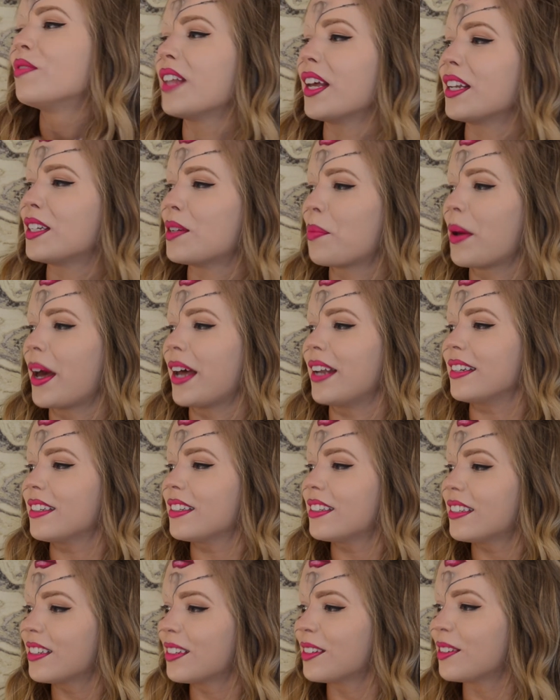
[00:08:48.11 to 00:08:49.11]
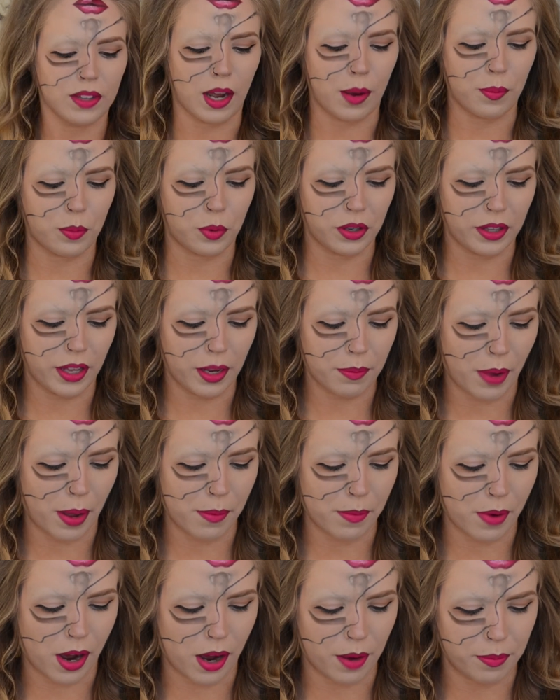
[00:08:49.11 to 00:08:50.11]
That depends. I'm more like my
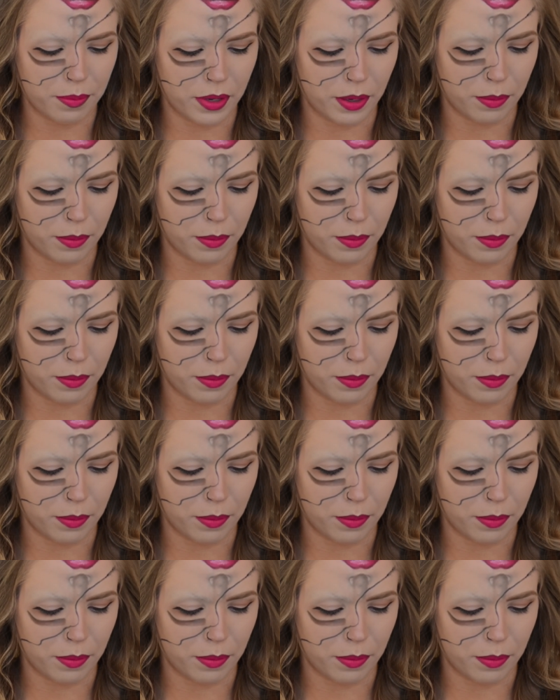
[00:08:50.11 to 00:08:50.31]
mom